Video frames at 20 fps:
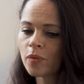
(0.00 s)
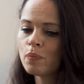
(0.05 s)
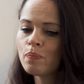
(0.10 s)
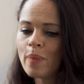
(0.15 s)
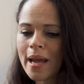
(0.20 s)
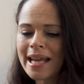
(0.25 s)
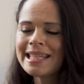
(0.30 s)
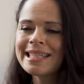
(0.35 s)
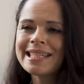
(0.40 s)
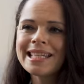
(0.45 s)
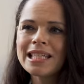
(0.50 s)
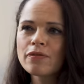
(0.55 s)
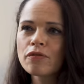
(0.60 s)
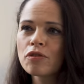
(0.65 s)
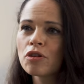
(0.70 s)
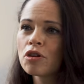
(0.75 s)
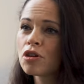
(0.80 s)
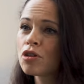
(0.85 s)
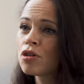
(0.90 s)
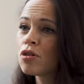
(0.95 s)
basis
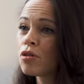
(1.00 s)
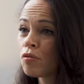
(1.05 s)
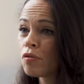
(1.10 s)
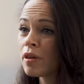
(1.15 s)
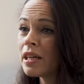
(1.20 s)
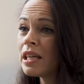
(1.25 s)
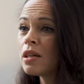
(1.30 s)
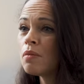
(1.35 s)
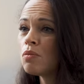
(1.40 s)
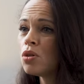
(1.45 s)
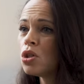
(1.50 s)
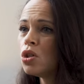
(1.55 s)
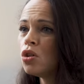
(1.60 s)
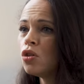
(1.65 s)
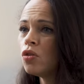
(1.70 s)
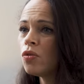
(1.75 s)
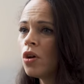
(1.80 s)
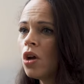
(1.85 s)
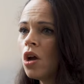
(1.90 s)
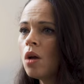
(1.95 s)
for a career
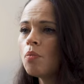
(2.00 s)
move,